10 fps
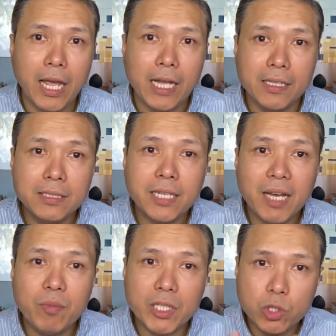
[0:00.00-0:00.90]
And this
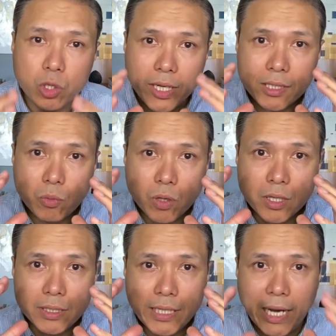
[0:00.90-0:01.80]
time, let's look at the
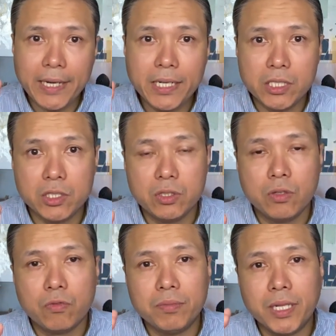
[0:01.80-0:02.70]
word guidance
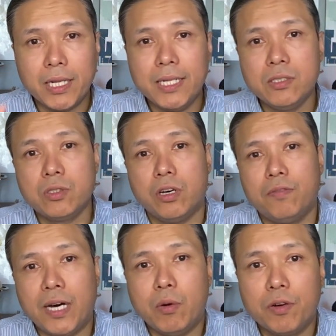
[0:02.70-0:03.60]
from the lens of
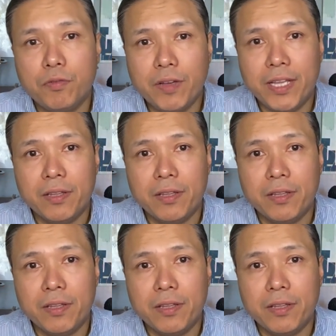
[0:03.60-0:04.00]
our faith,